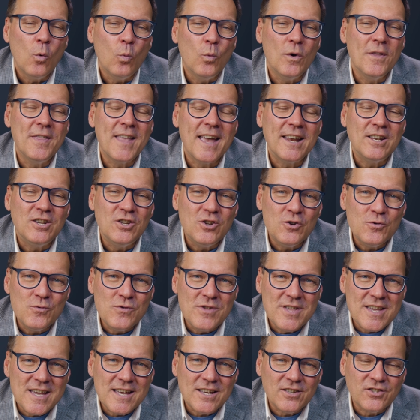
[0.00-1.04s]
When they do
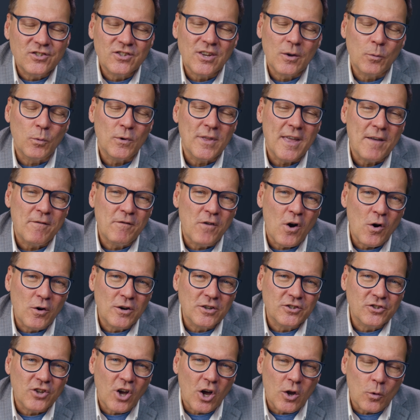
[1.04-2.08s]
this, when they
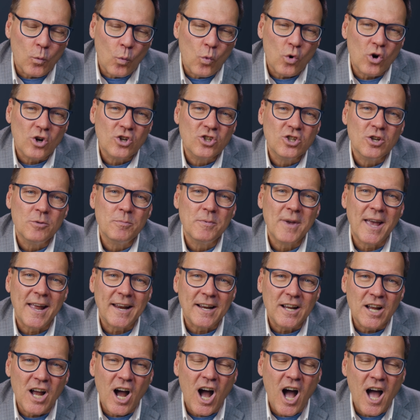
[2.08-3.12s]
focus on worship
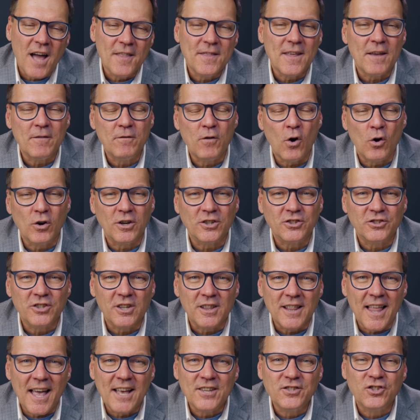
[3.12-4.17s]
and God, they focus
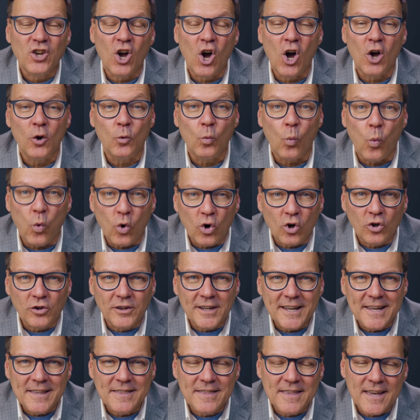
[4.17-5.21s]
less on
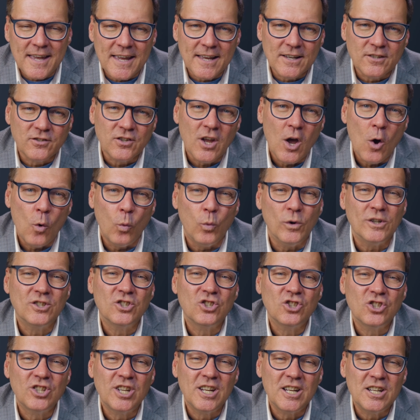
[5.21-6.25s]
worldly things,
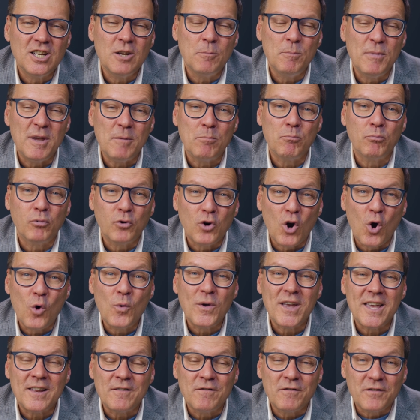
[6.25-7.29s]
which tend to be
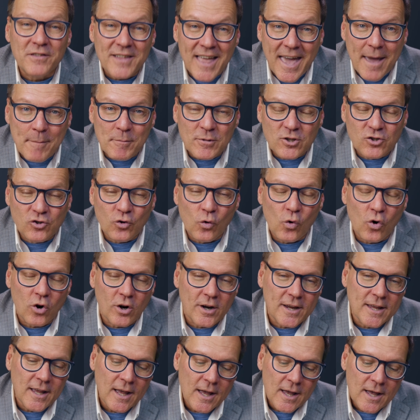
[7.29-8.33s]
pro
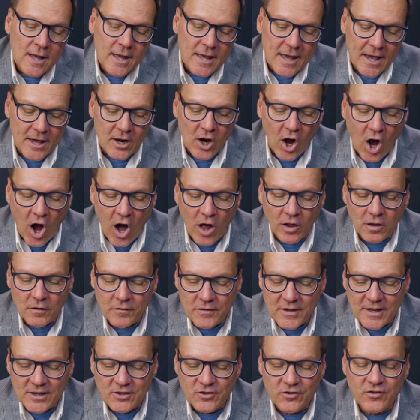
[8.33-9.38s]
inflammatory. And all
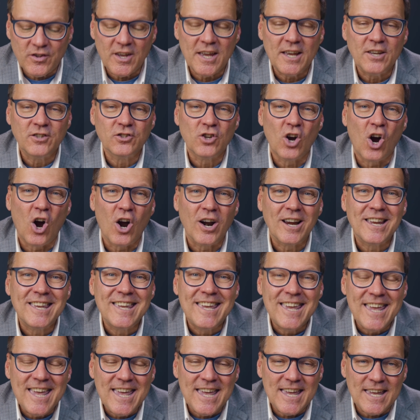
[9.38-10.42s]
of these things are
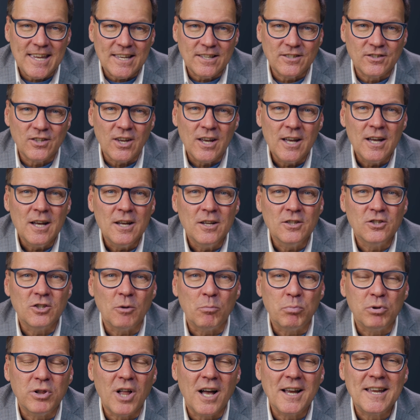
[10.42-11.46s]
keys
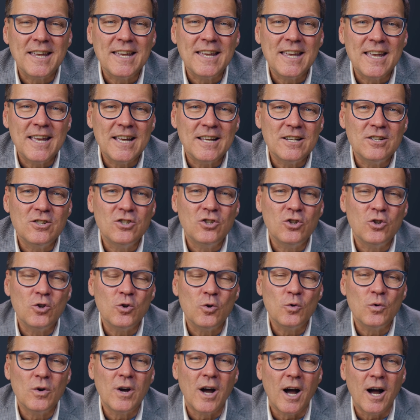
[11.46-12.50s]
to plugging
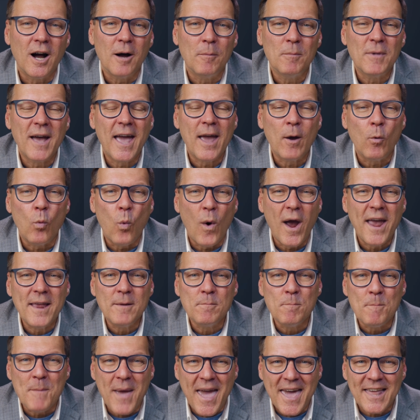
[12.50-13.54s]
into um, a
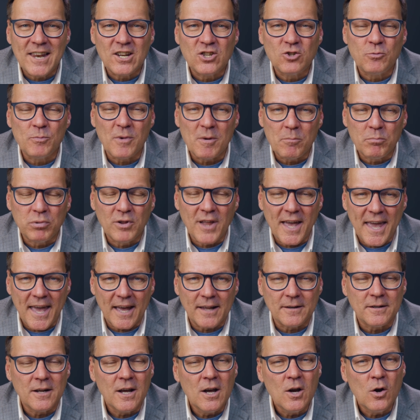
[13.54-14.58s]
weight management
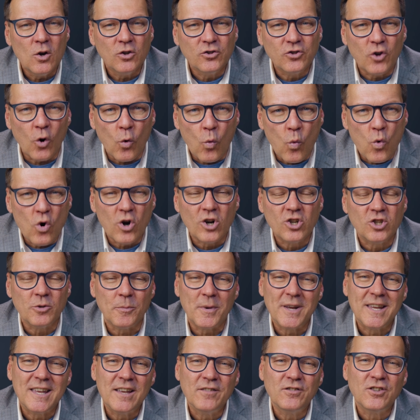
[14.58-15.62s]
plan. So,
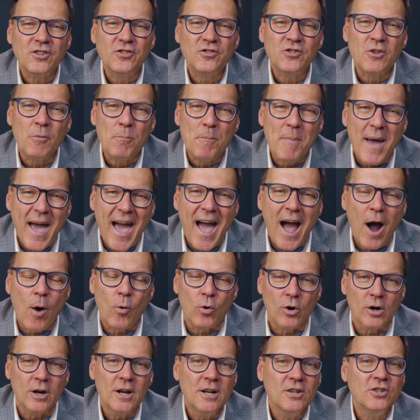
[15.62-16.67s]
worship, it gives us the
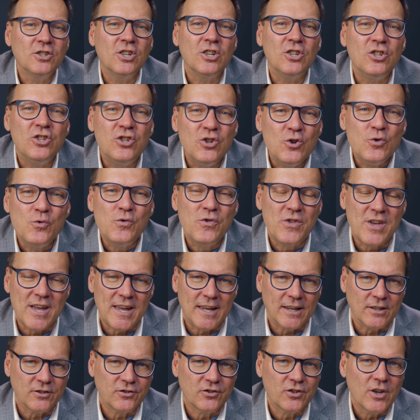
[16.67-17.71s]
power to do
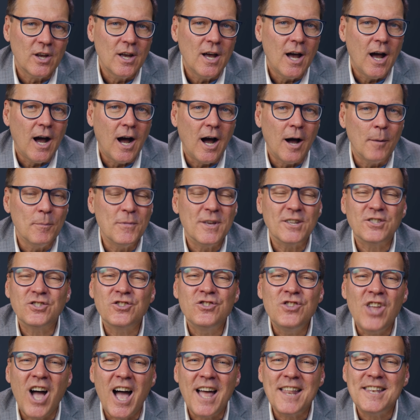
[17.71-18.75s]
things um,
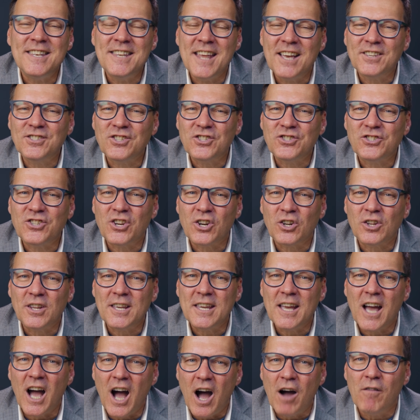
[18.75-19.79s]
that's not
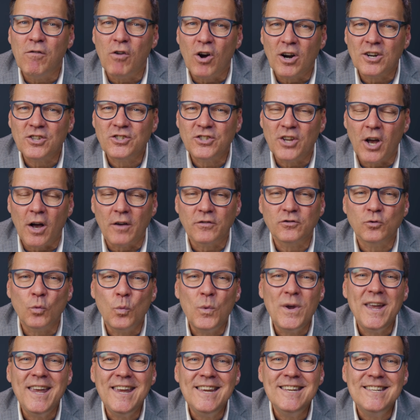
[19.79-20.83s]
necessarily of ourselves.
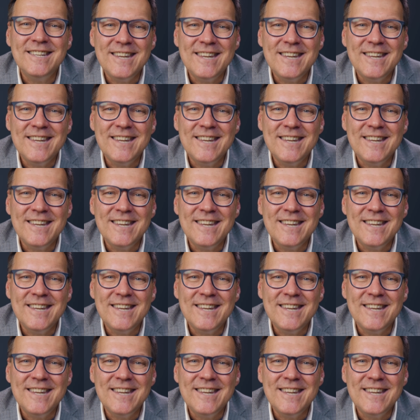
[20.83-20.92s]
We